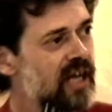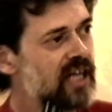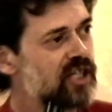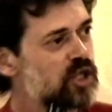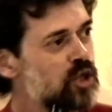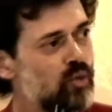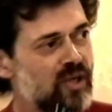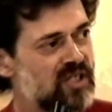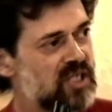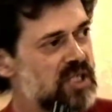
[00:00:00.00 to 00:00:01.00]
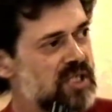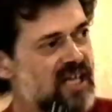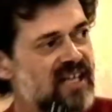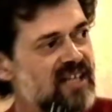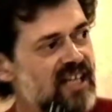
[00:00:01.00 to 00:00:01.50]
is you would
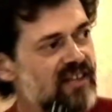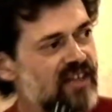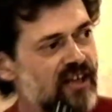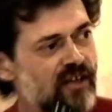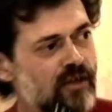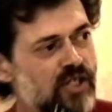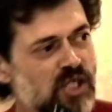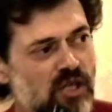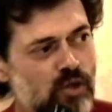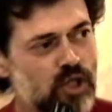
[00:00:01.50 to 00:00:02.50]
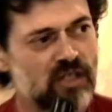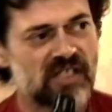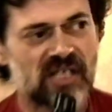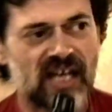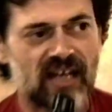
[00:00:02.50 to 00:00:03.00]
study their social
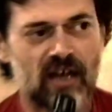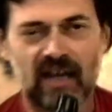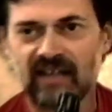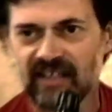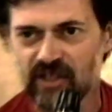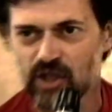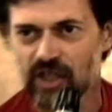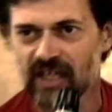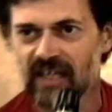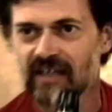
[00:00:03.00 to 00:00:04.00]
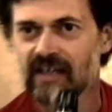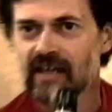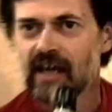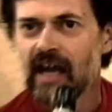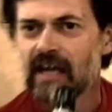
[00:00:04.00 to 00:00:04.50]
psychology,
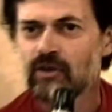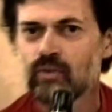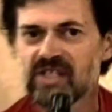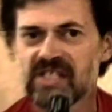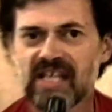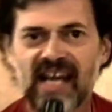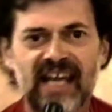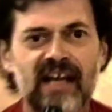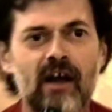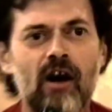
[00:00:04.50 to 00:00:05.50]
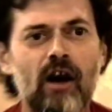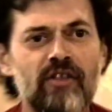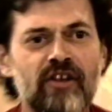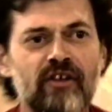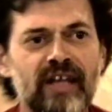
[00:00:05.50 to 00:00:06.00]
and you would say, are
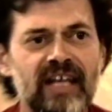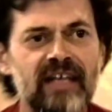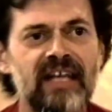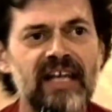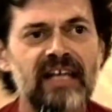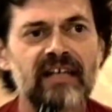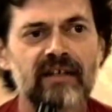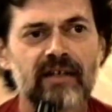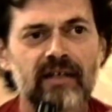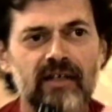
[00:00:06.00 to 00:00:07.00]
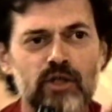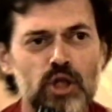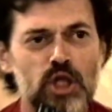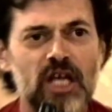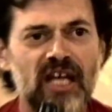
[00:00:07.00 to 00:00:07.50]
there any
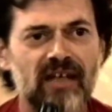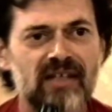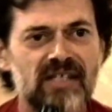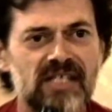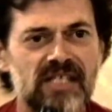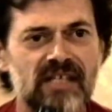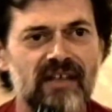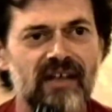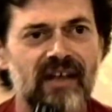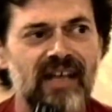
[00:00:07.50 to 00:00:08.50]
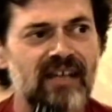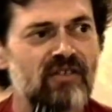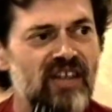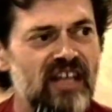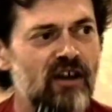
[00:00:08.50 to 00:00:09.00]
chinks
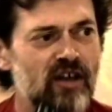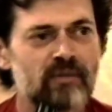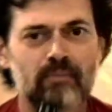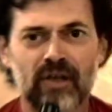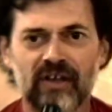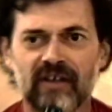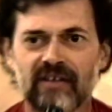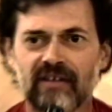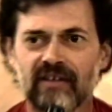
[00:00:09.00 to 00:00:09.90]
in the armor